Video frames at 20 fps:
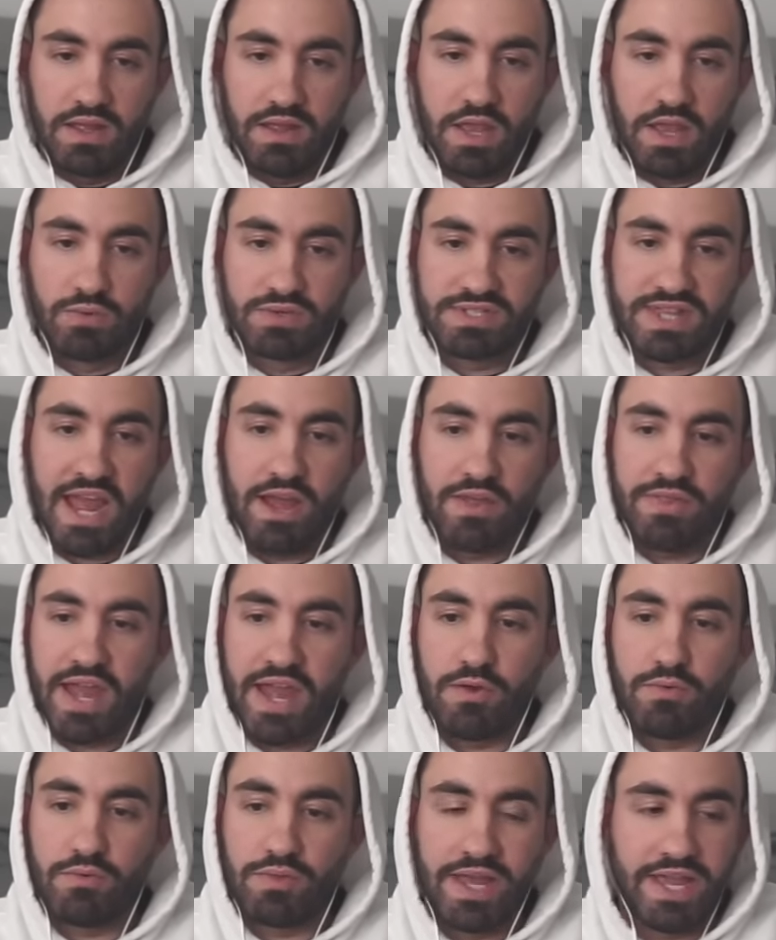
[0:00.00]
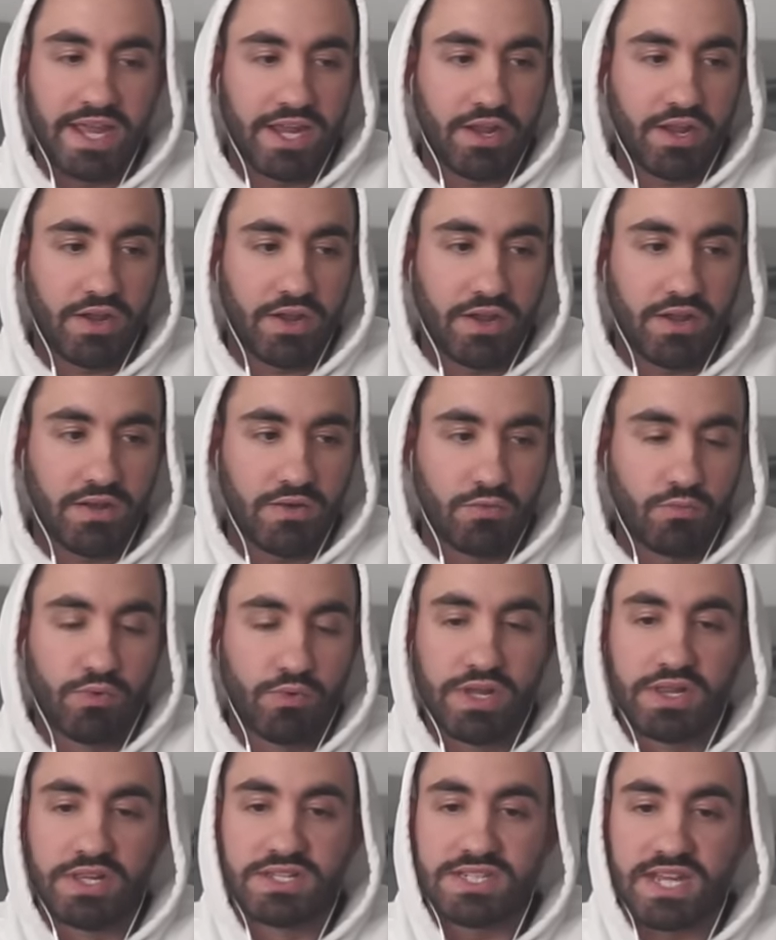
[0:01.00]
it was that like
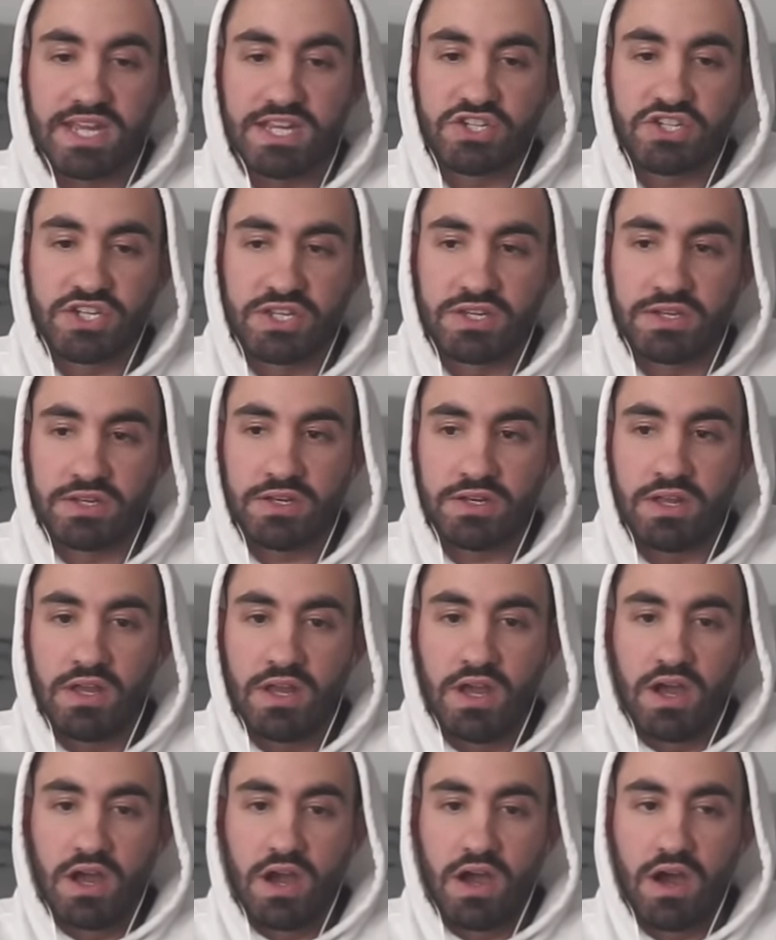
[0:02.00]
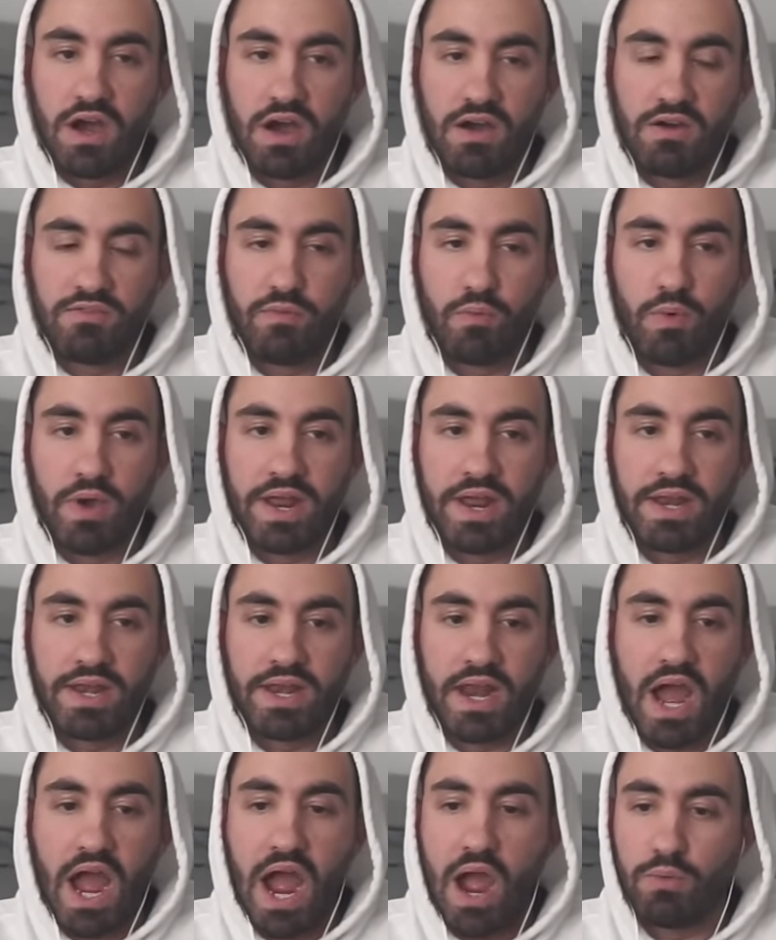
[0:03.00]
realization of
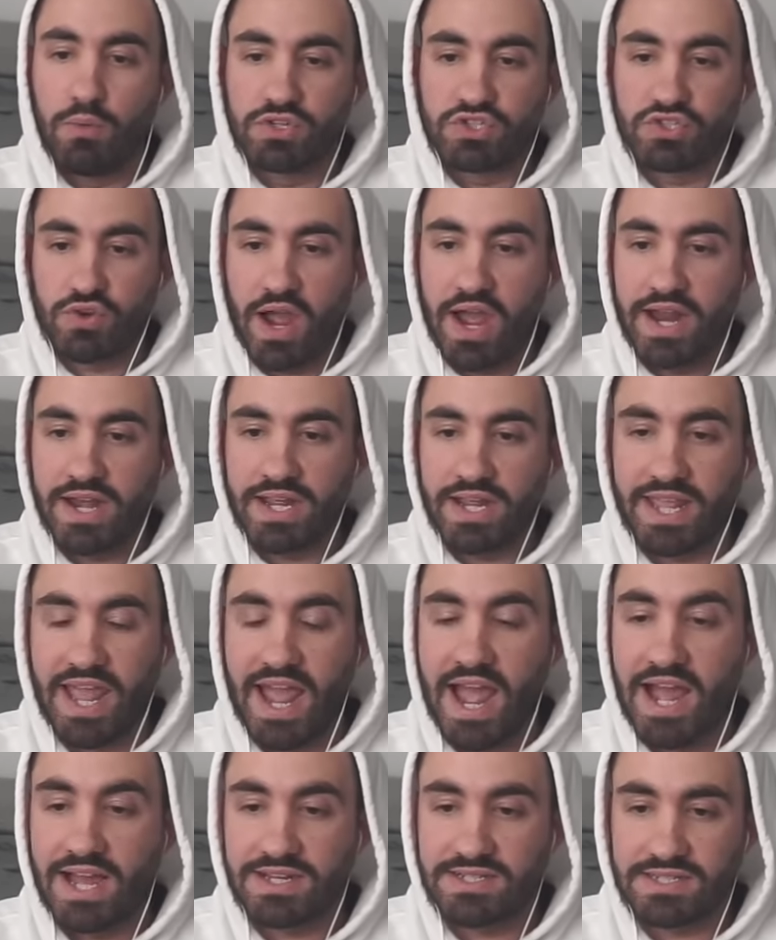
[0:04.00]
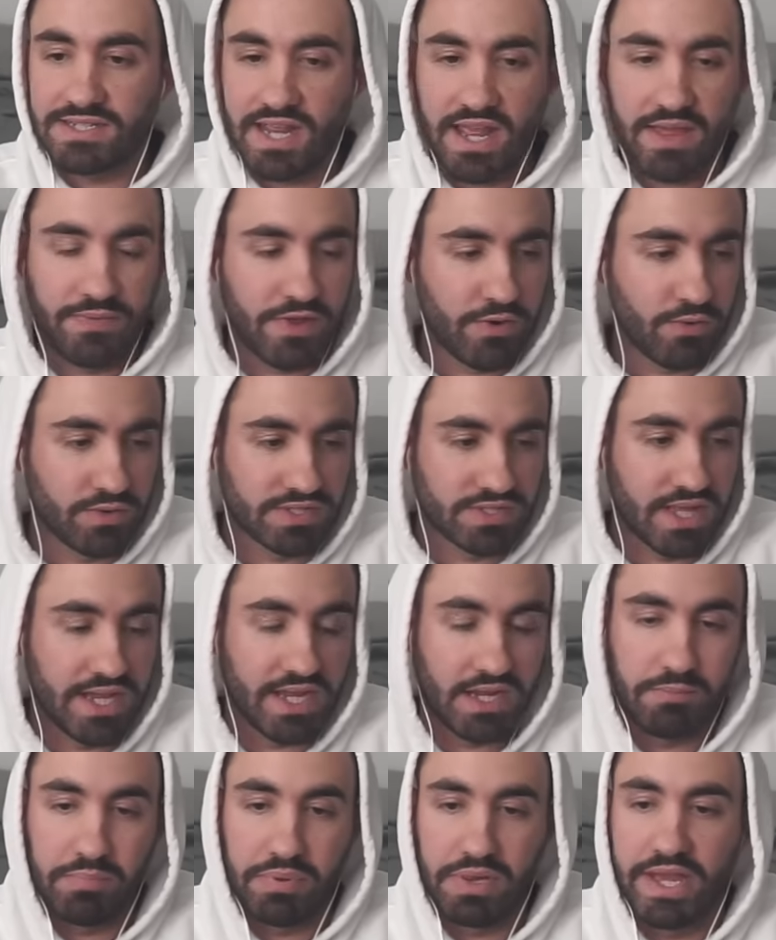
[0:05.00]
when I would try to cast and there was
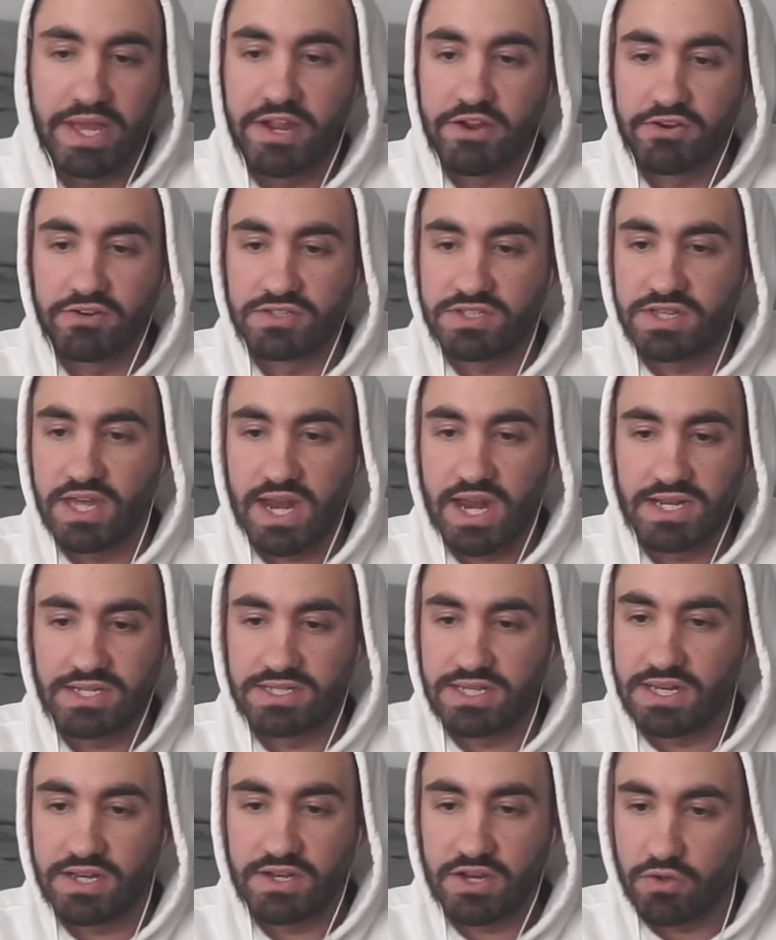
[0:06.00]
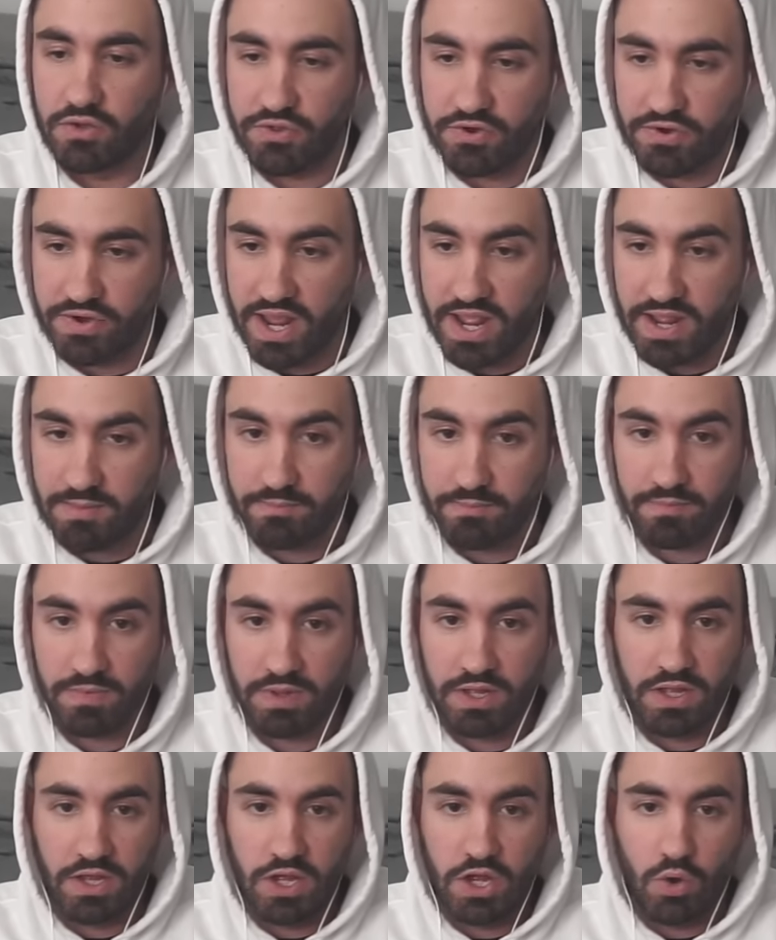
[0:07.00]
like players that I didn't know their name,
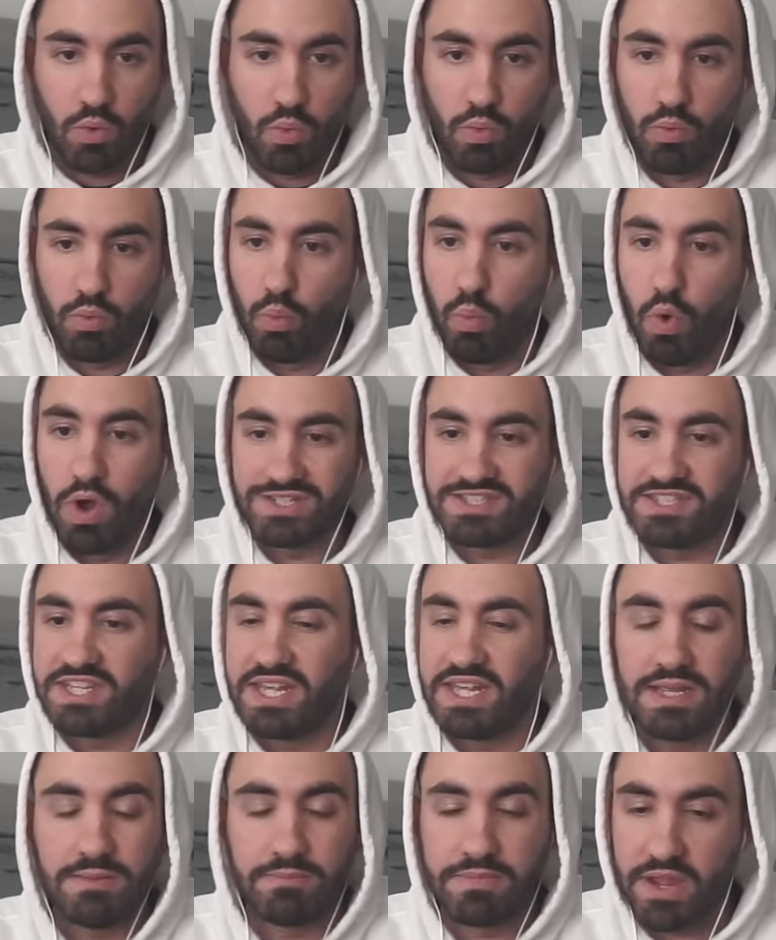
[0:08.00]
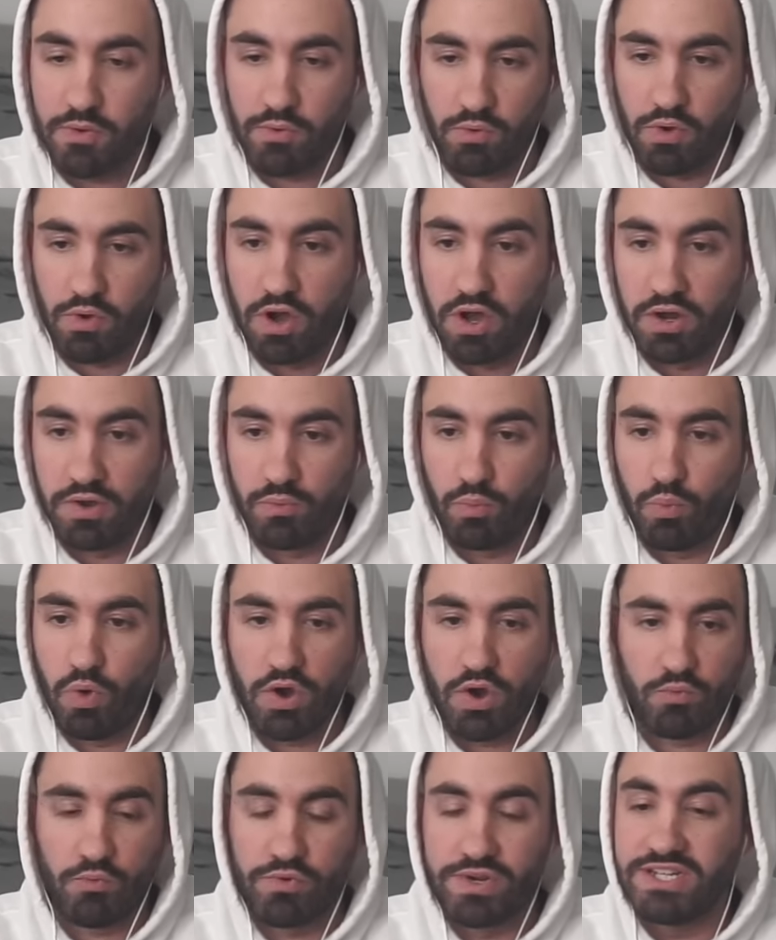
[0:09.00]
what team they were on,
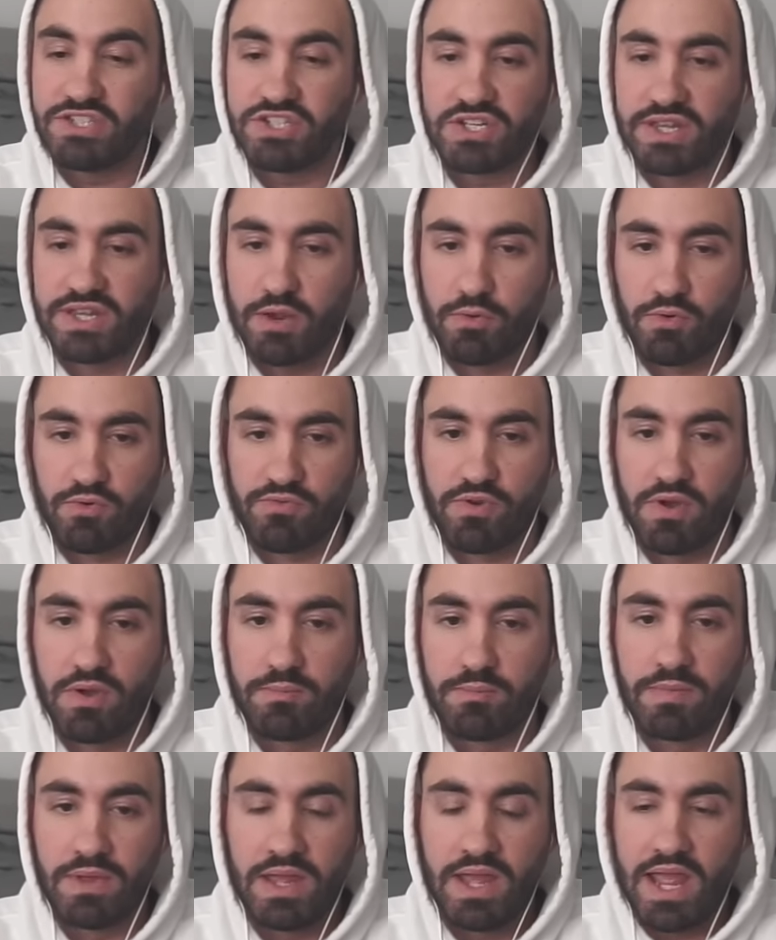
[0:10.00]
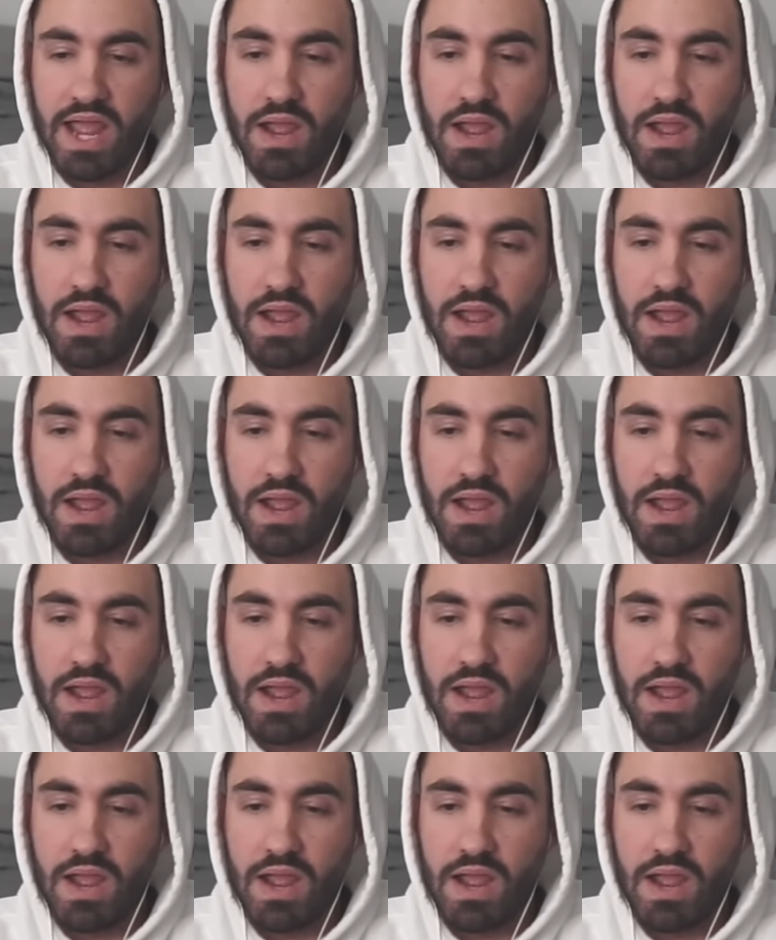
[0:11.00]
what region they were from.